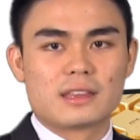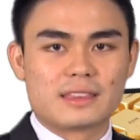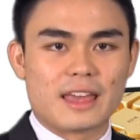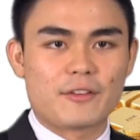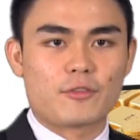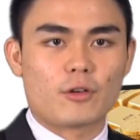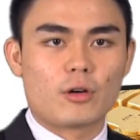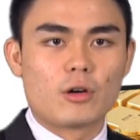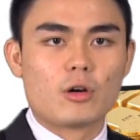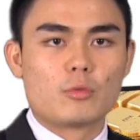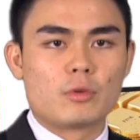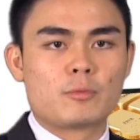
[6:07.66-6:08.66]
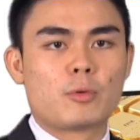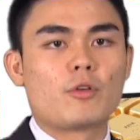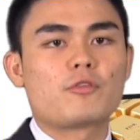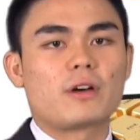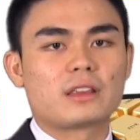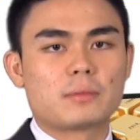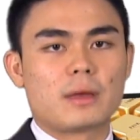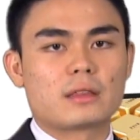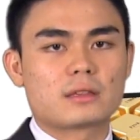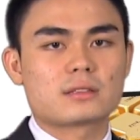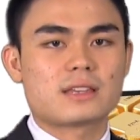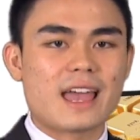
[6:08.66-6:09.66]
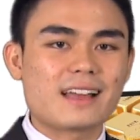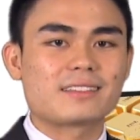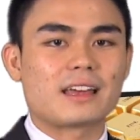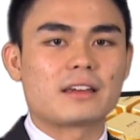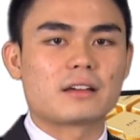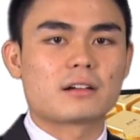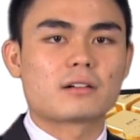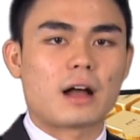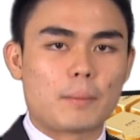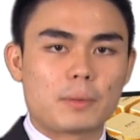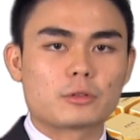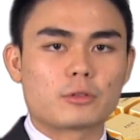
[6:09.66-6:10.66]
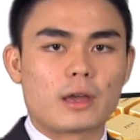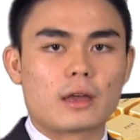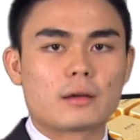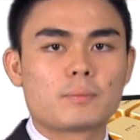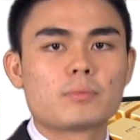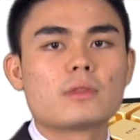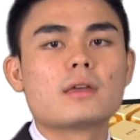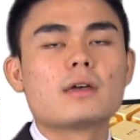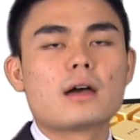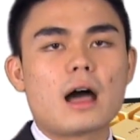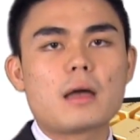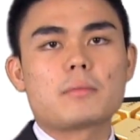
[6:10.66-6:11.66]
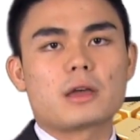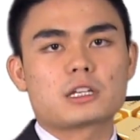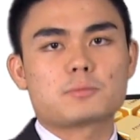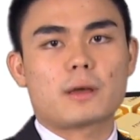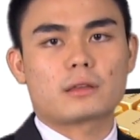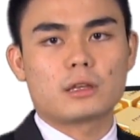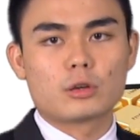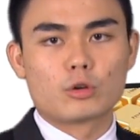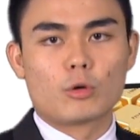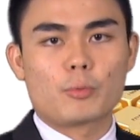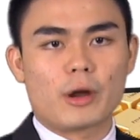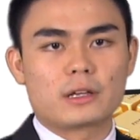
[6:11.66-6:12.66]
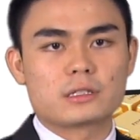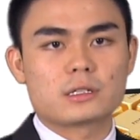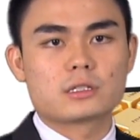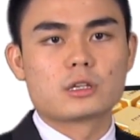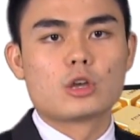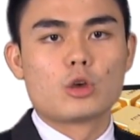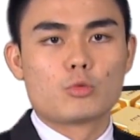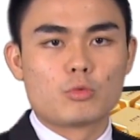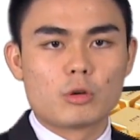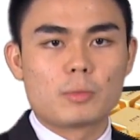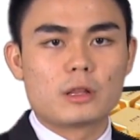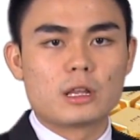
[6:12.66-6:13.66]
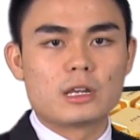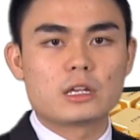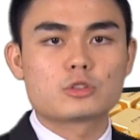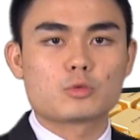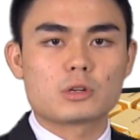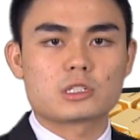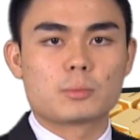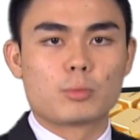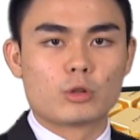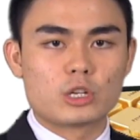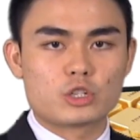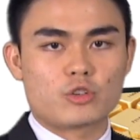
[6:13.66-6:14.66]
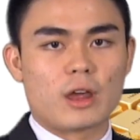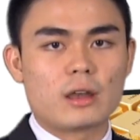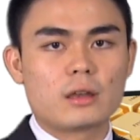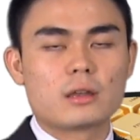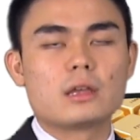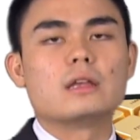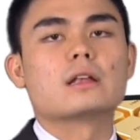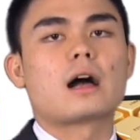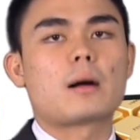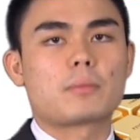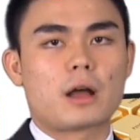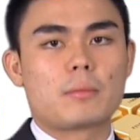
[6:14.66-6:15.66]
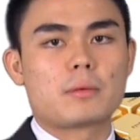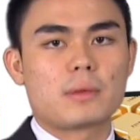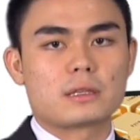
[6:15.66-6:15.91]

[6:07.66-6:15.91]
Therefore, with both fundamentals and technical coupled together, I'm expecting gold prices will be leaning towards the bullish trend in the upcoming